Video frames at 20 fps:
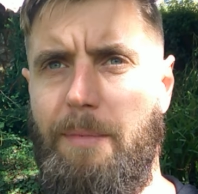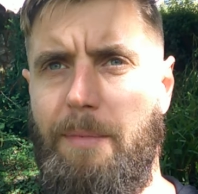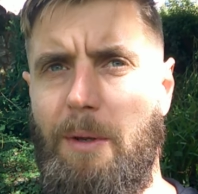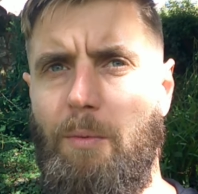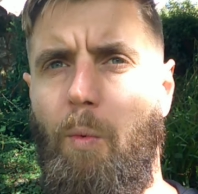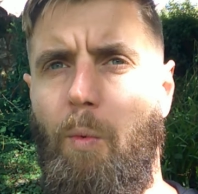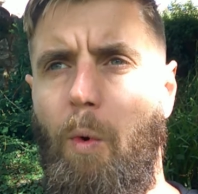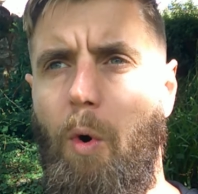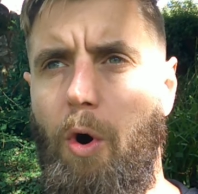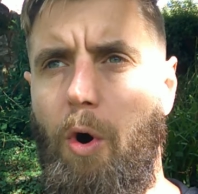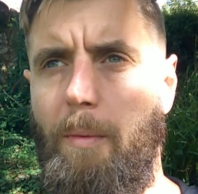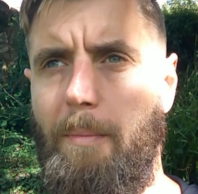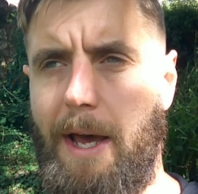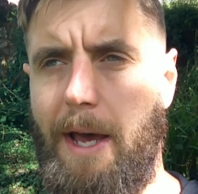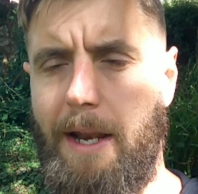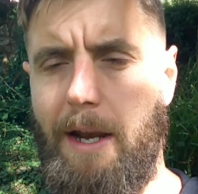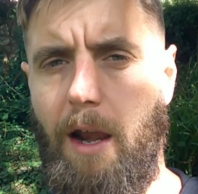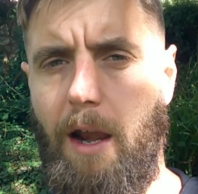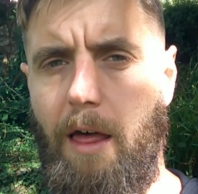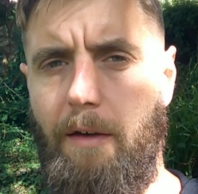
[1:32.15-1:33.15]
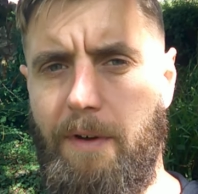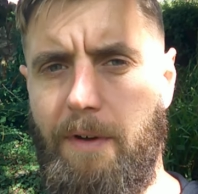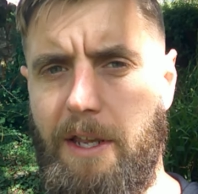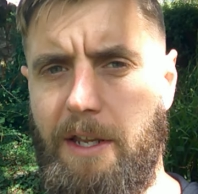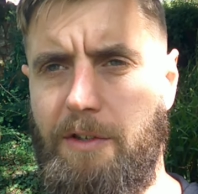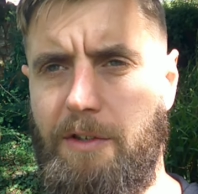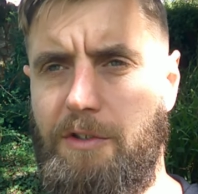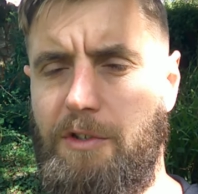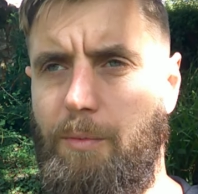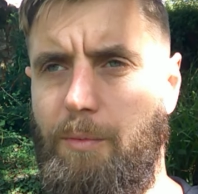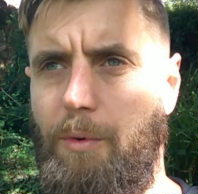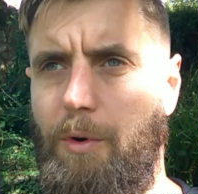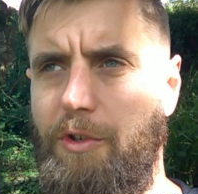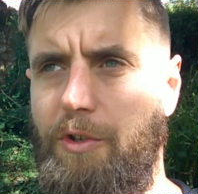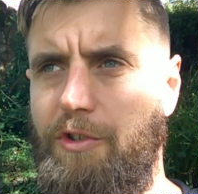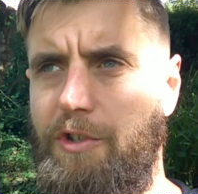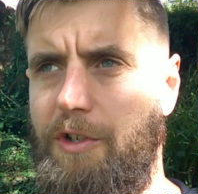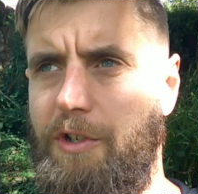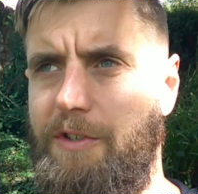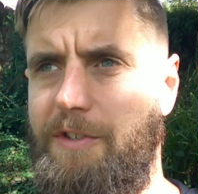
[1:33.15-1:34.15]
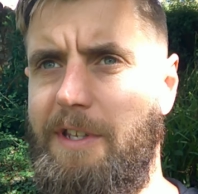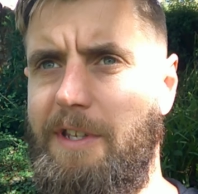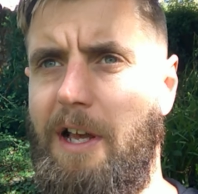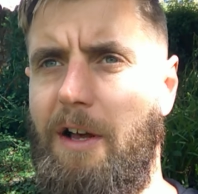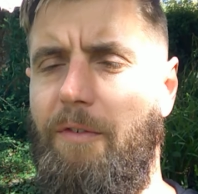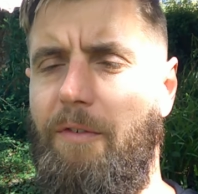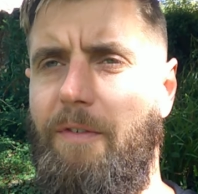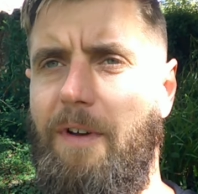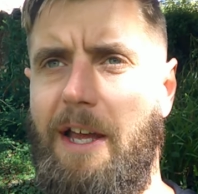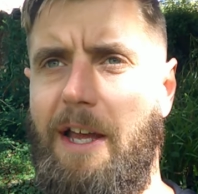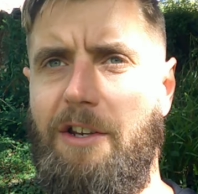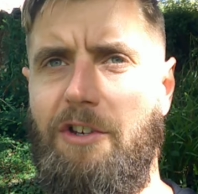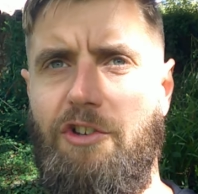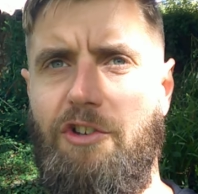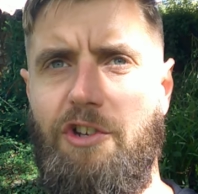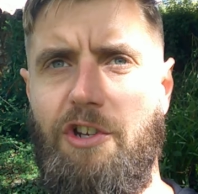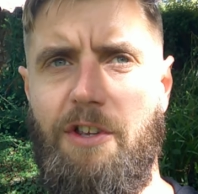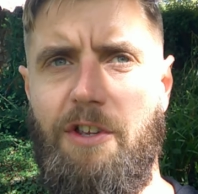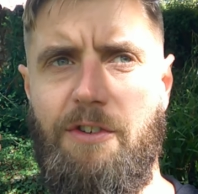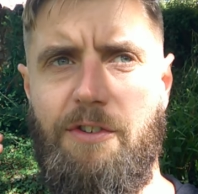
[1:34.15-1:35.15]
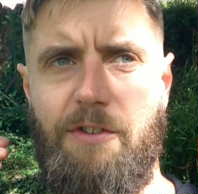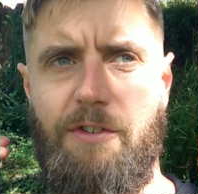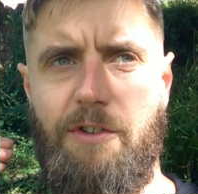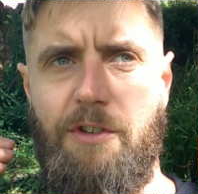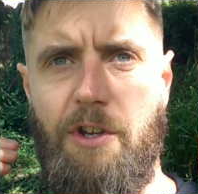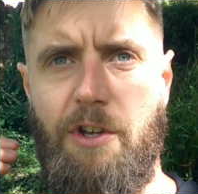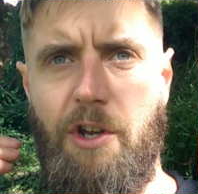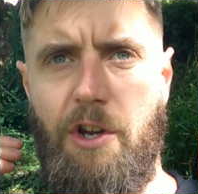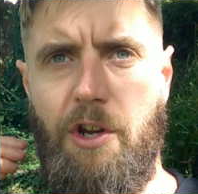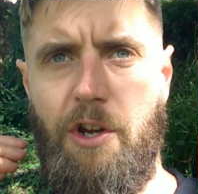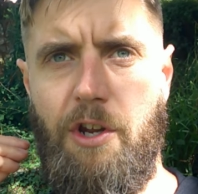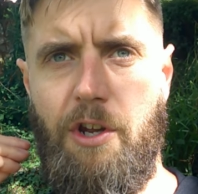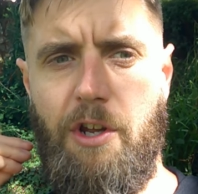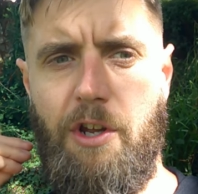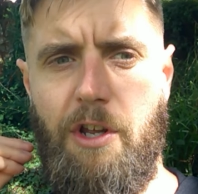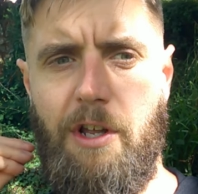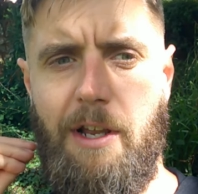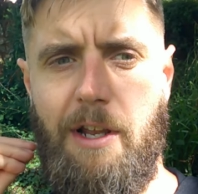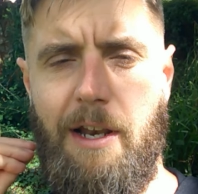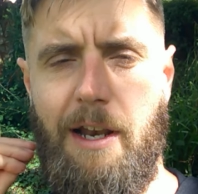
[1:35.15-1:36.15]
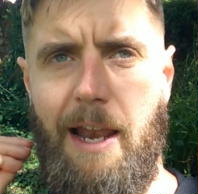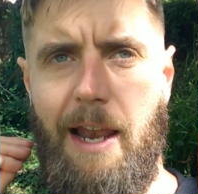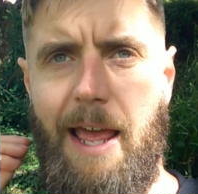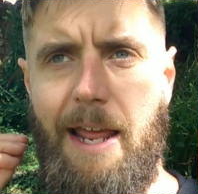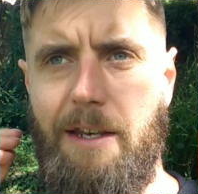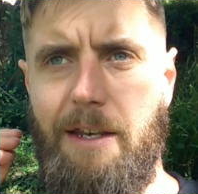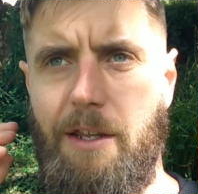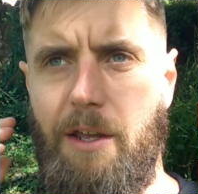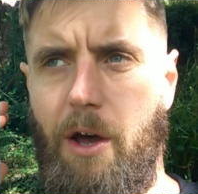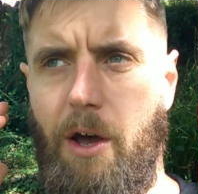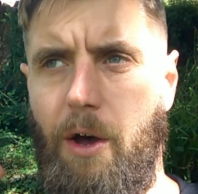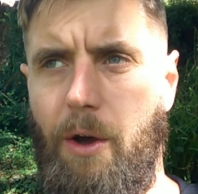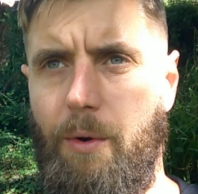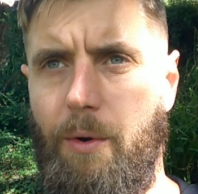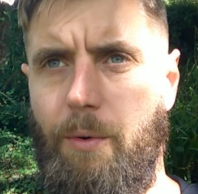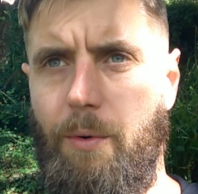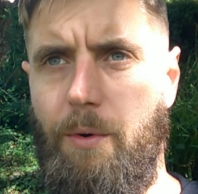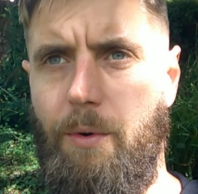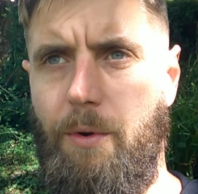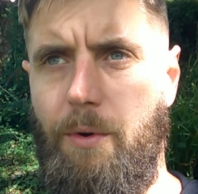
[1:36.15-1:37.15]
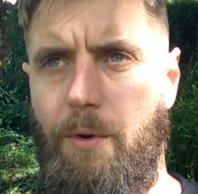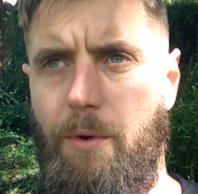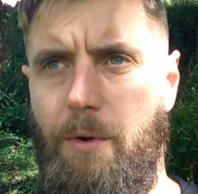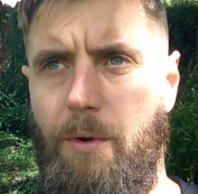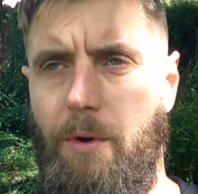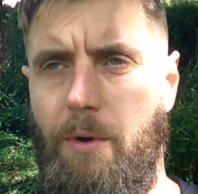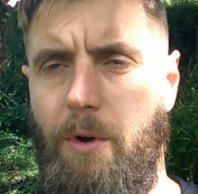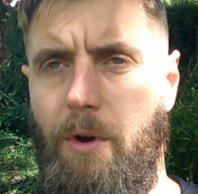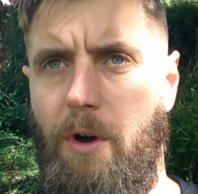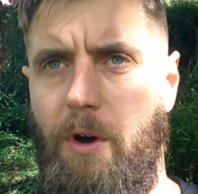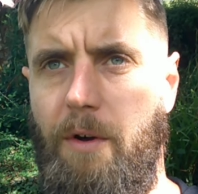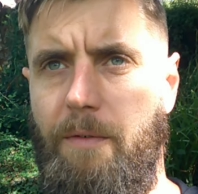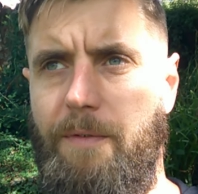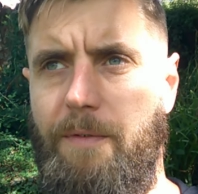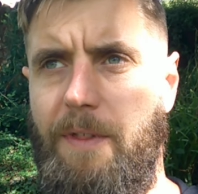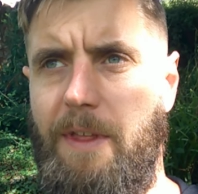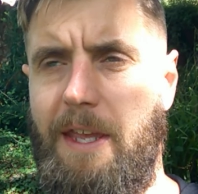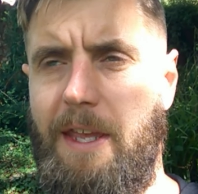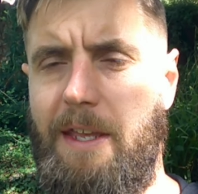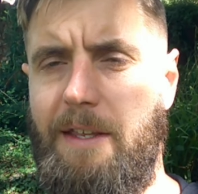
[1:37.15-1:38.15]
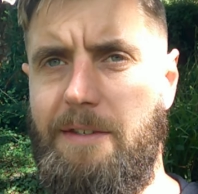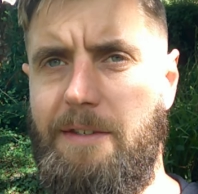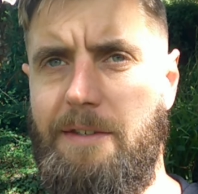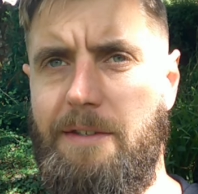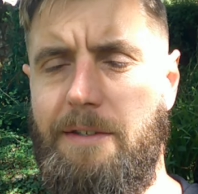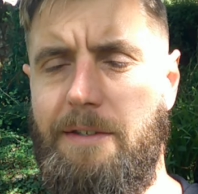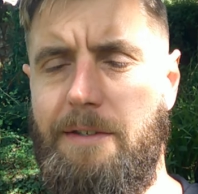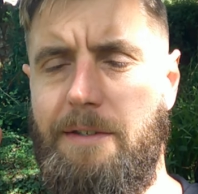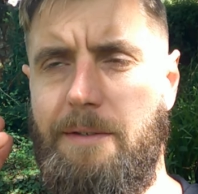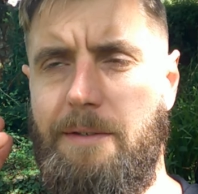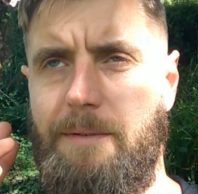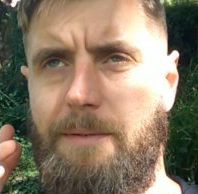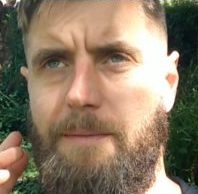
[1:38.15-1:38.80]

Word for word: Be warm and loving towards yourself and just let go of this